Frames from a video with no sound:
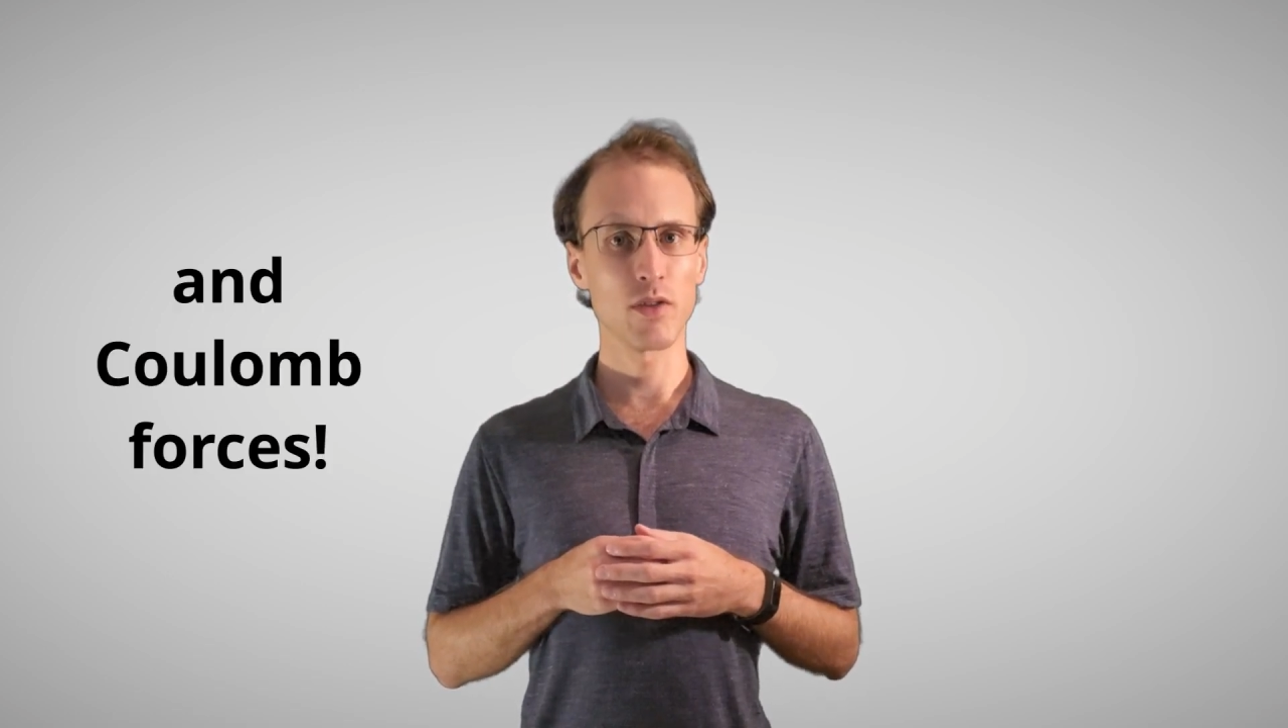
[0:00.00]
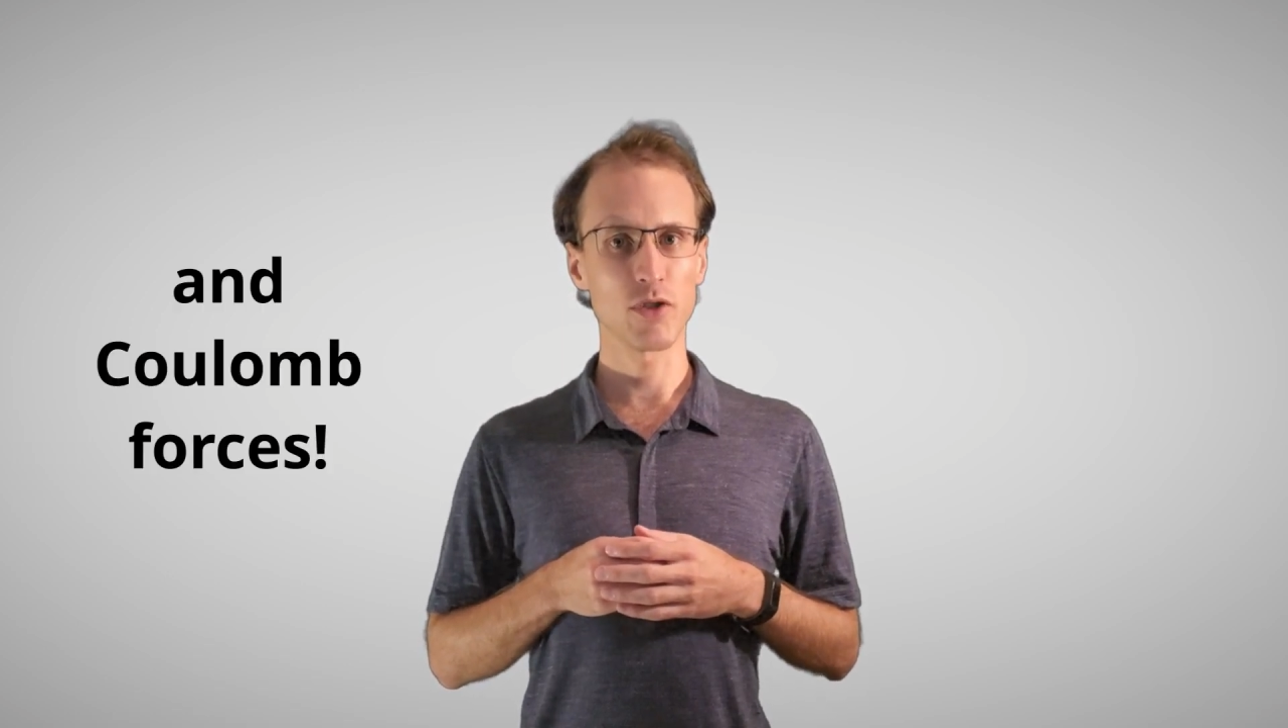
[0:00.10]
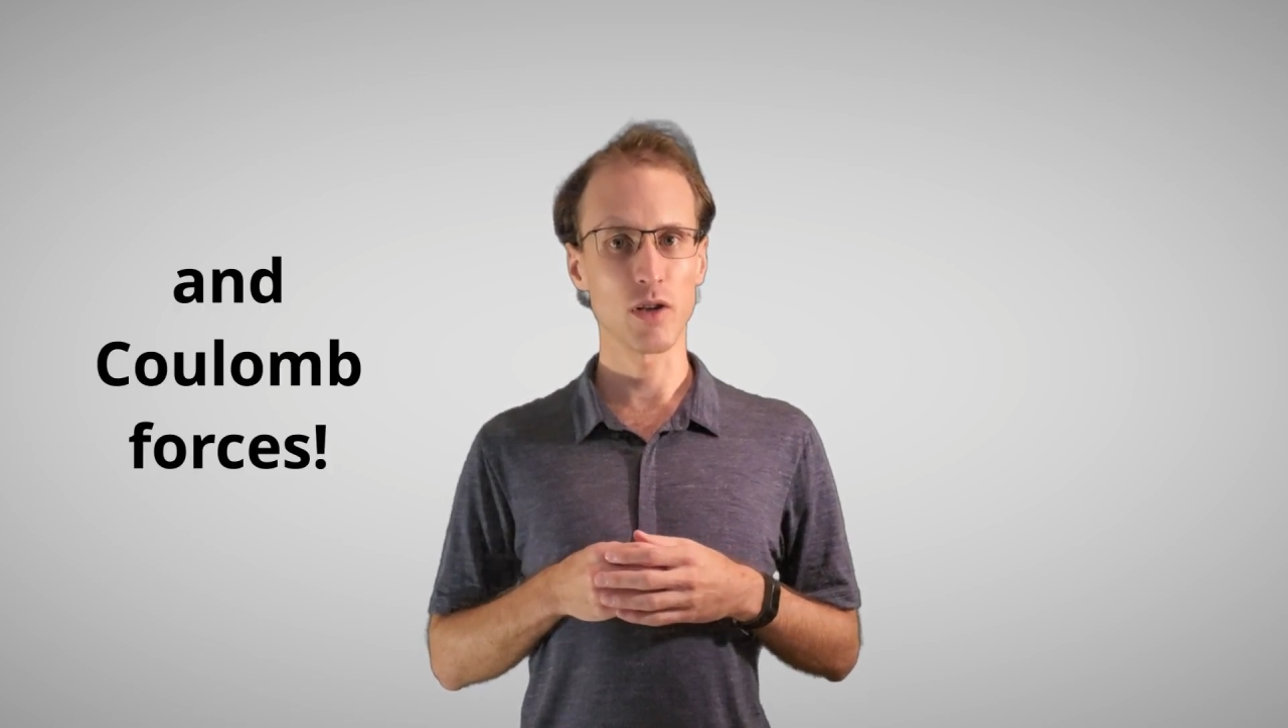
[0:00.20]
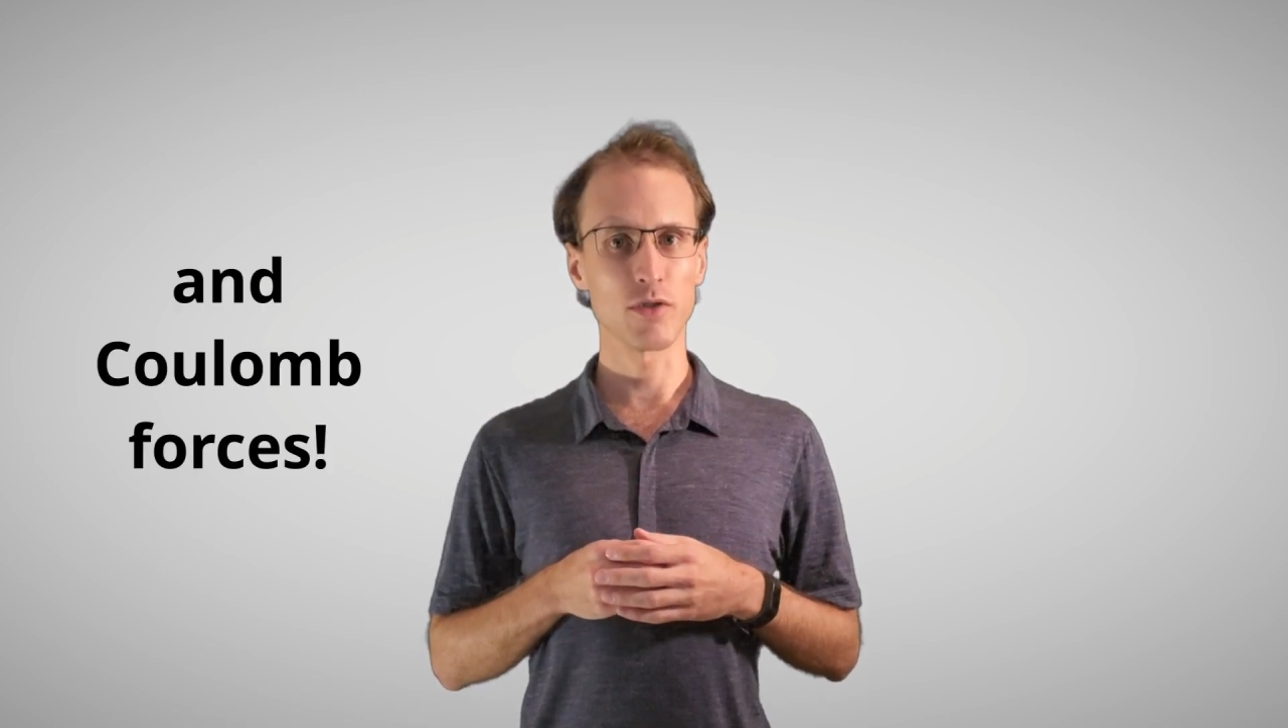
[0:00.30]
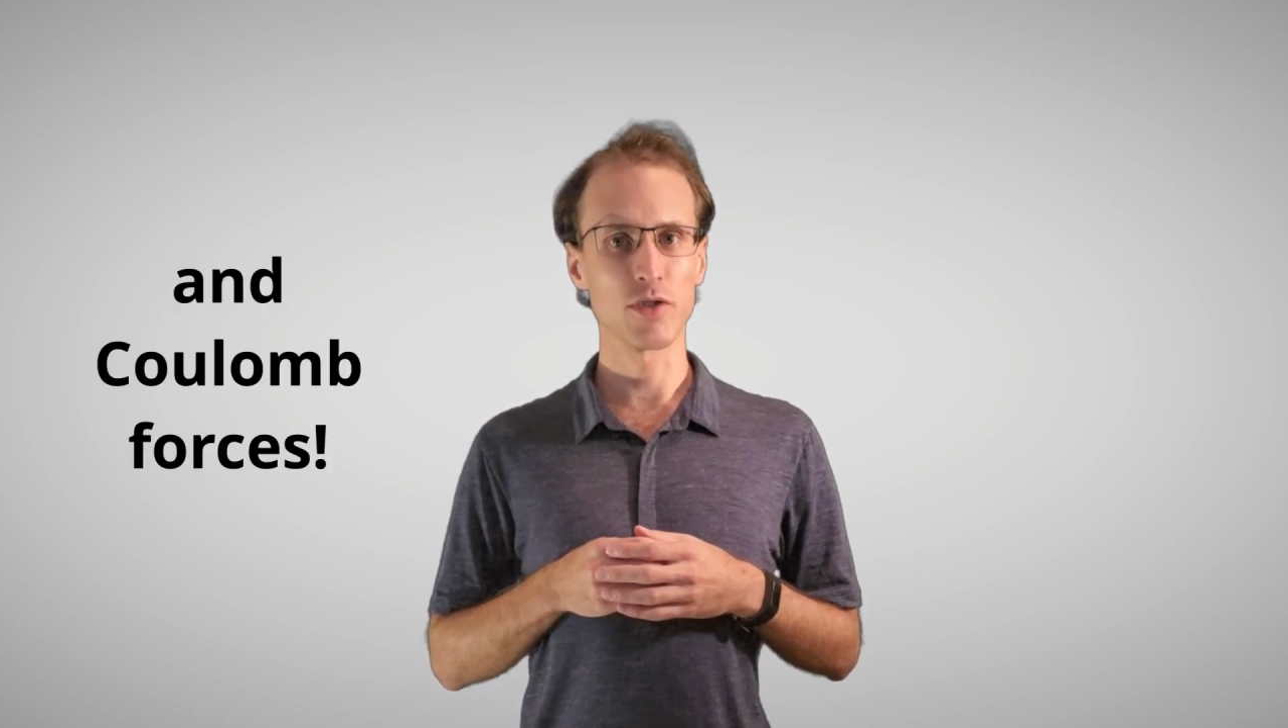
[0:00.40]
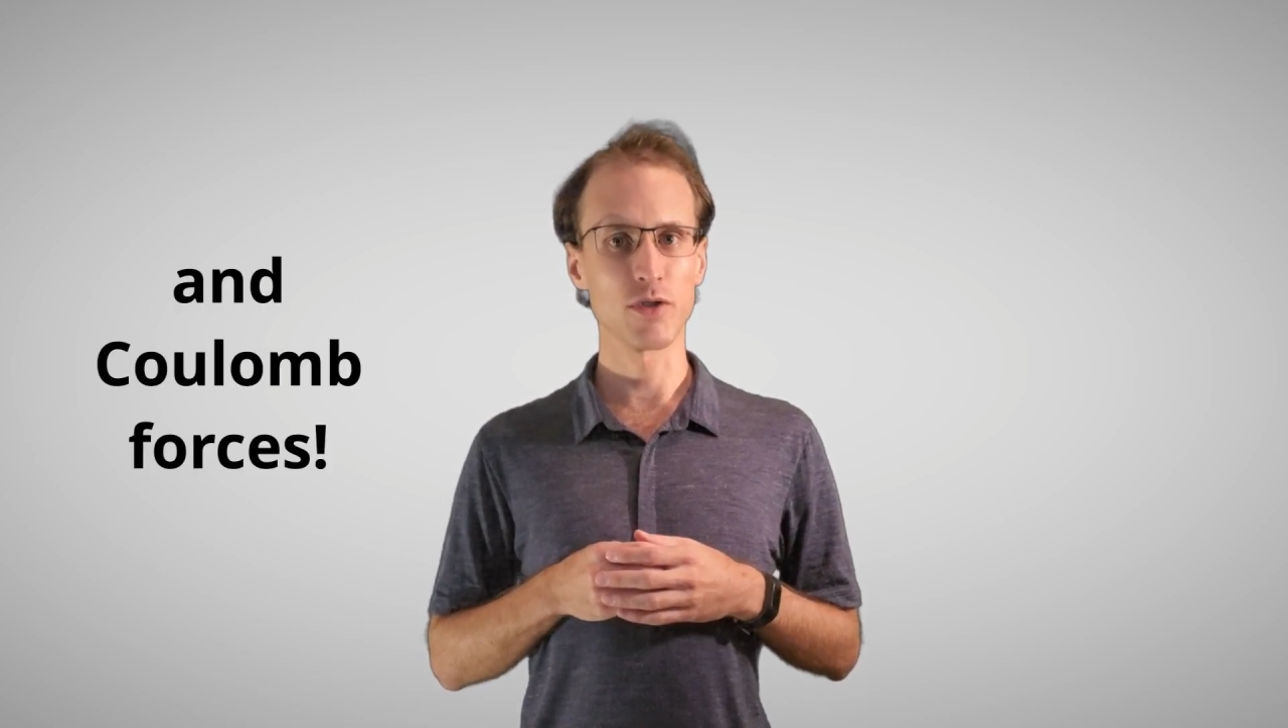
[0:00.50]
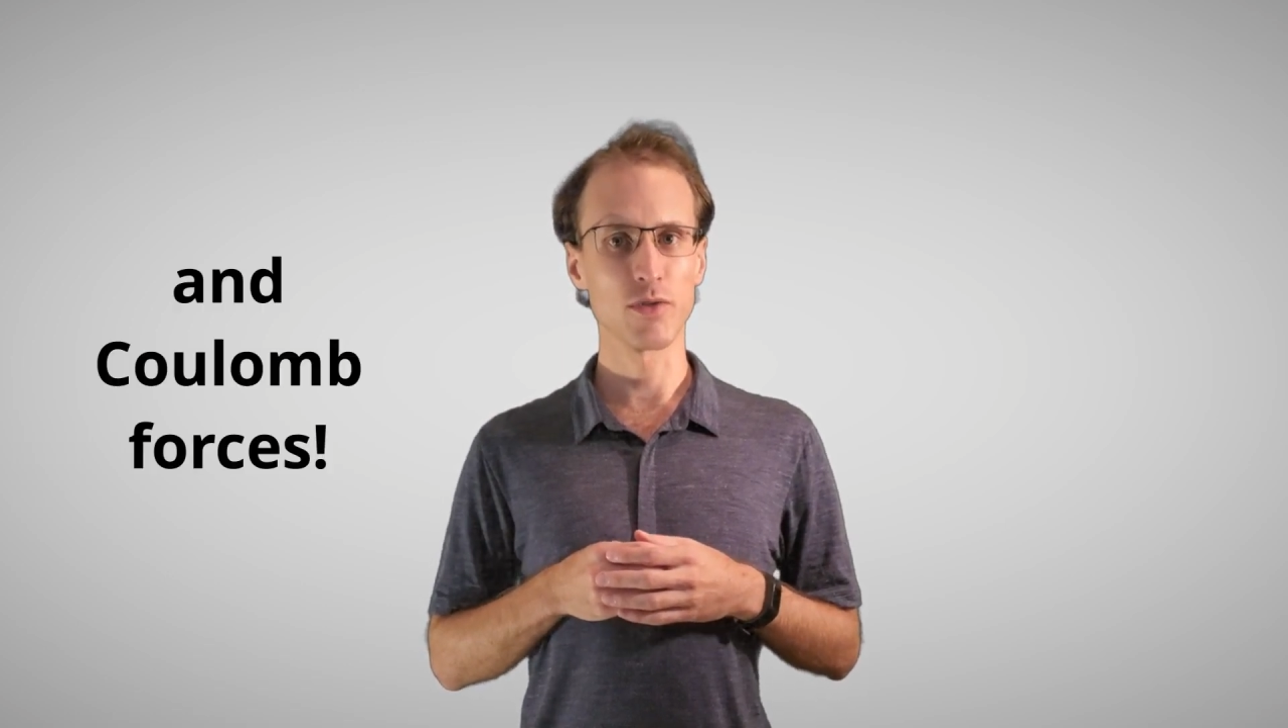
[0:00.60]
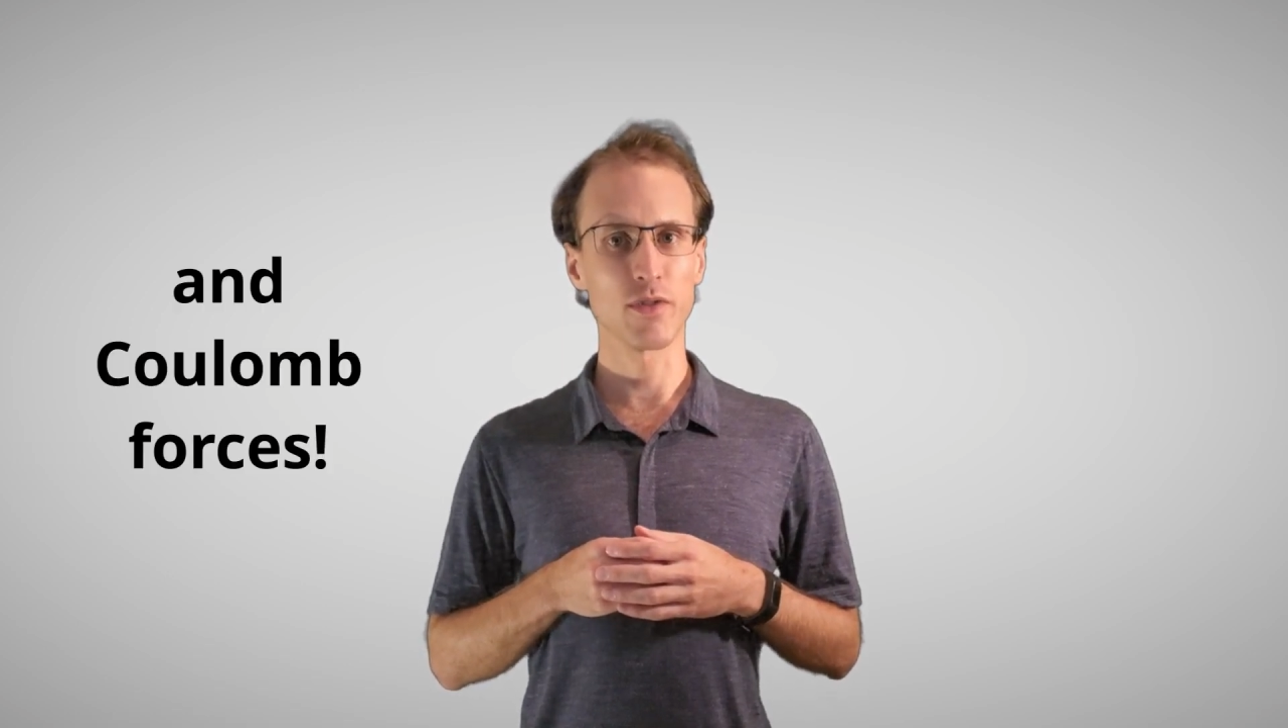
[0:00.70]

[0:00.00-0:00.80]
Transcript: charge-induced